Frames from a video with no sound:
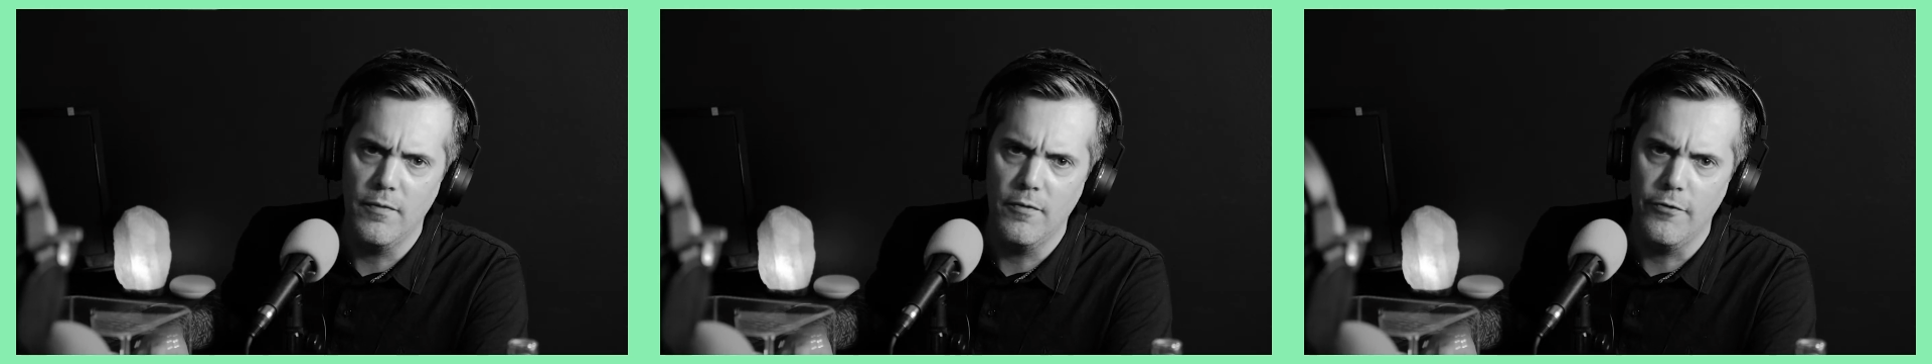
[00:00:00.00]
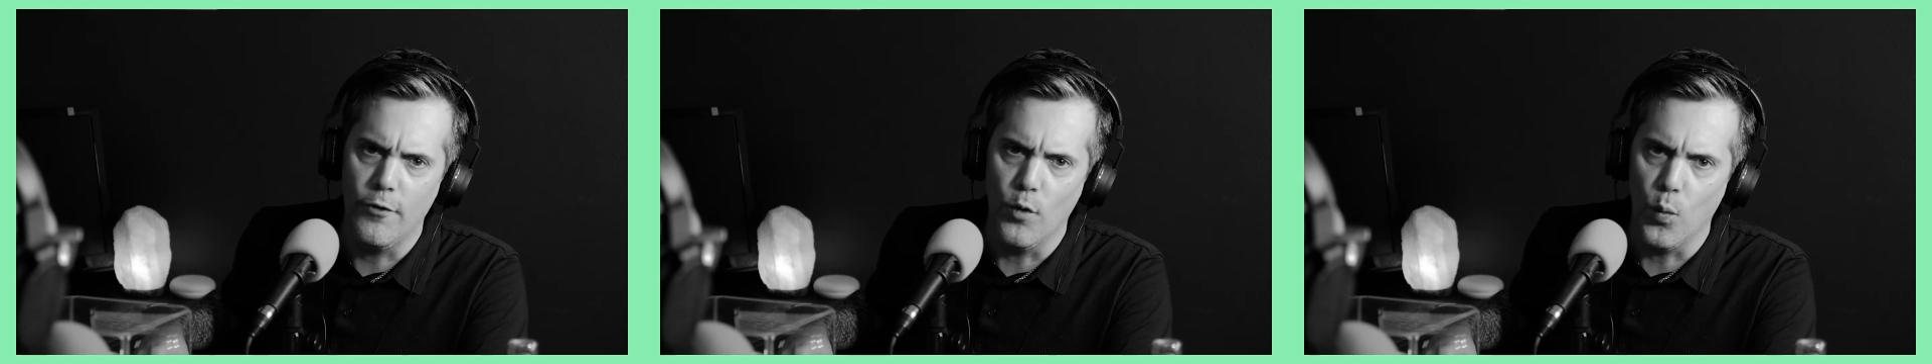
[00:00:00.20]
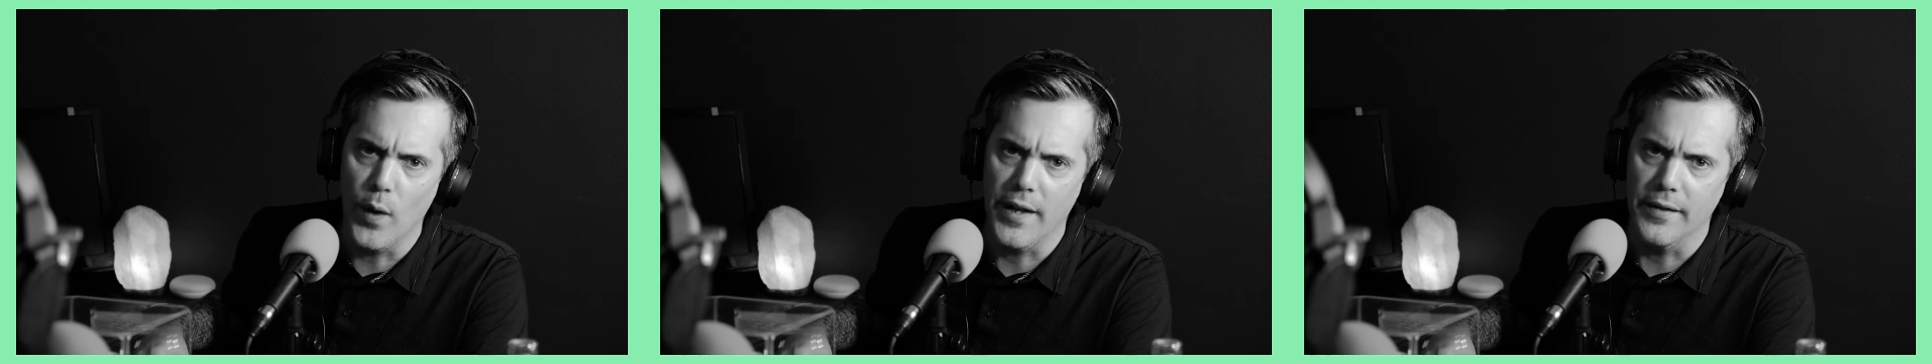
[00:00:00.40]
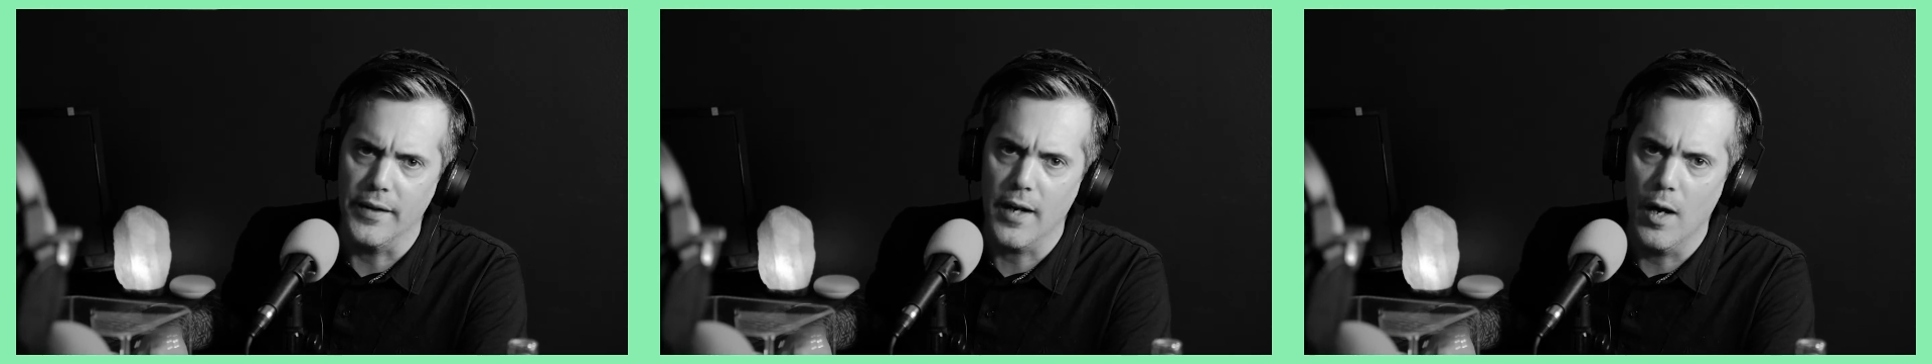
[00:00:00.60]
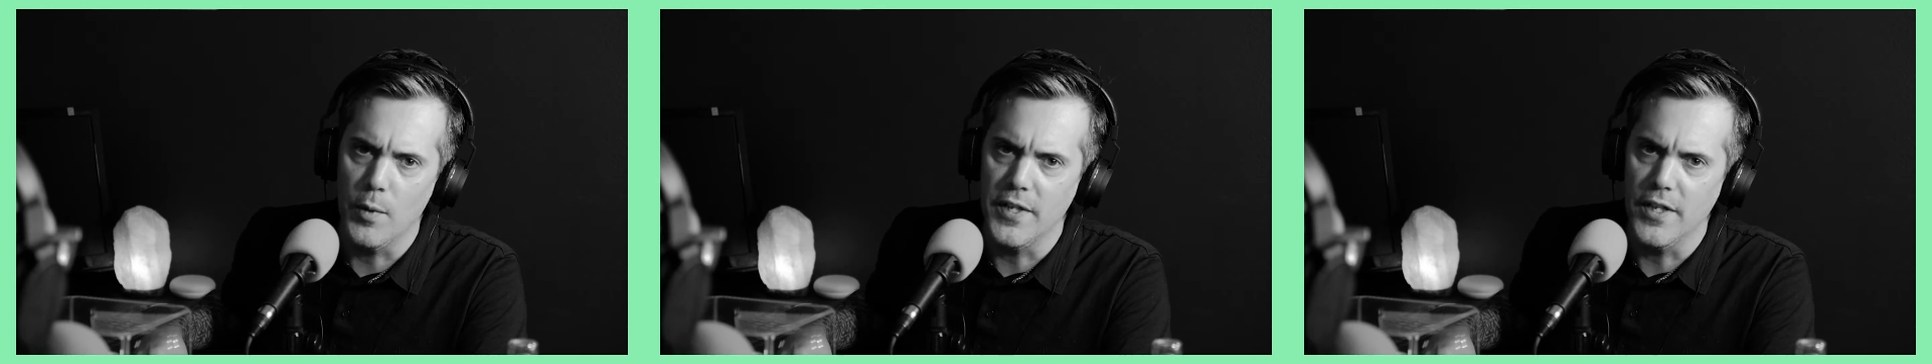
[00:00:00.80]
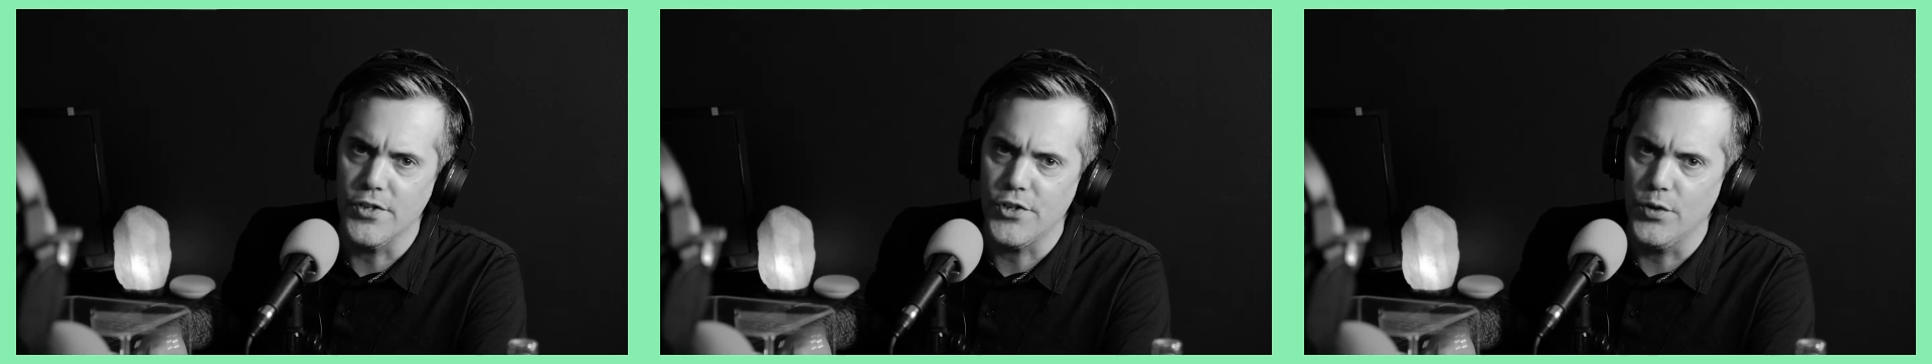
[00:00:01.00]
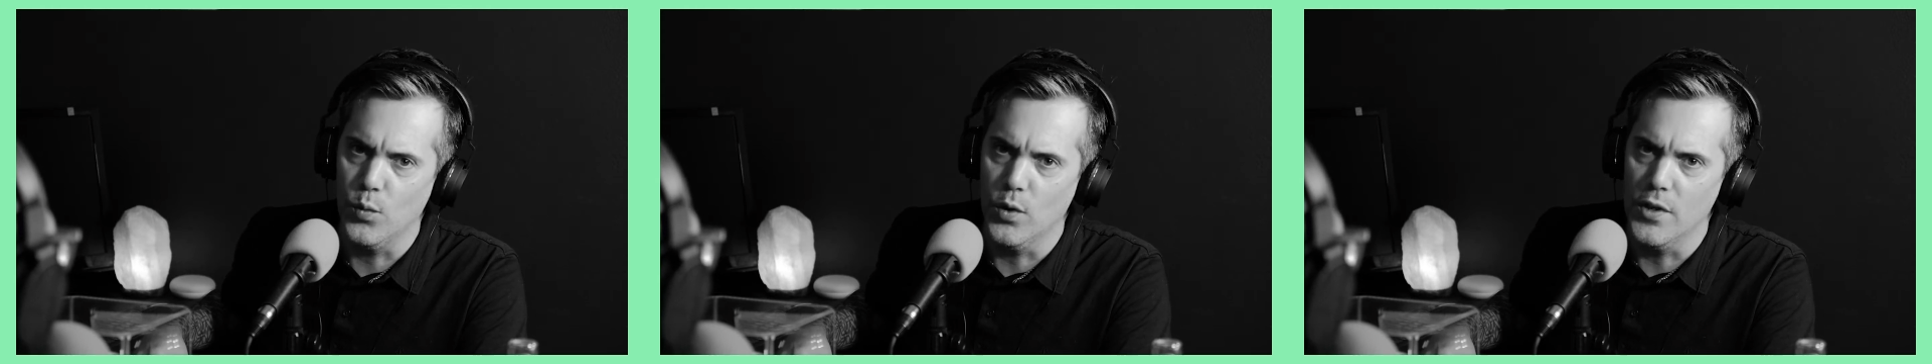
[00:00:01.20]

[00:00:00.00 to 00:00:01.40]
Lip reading: for winning the competition